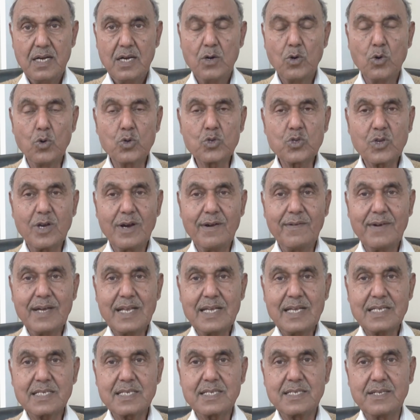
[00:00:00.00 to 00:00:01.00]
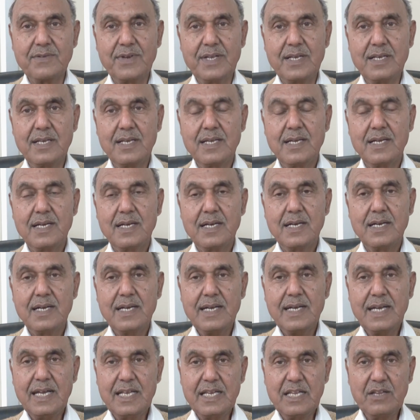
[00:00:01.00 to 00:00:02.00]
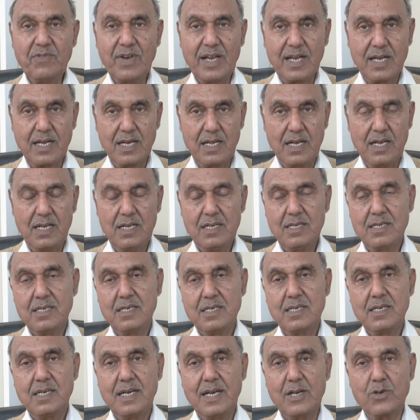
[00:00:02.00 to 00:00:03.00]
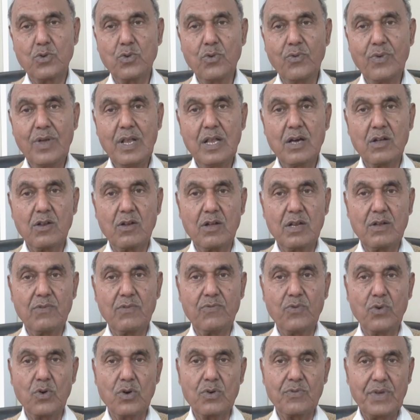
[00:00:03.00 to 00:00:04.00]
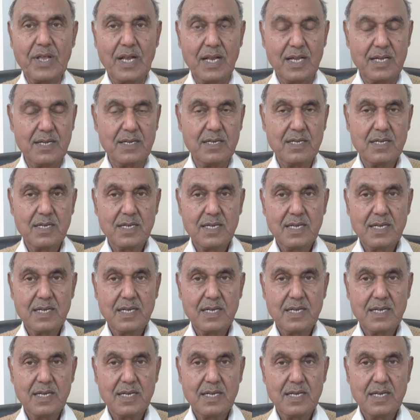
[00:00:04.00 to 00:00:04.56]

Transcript: Whosoever has driven any vehicle, a two-wheeler or a four-wheeler,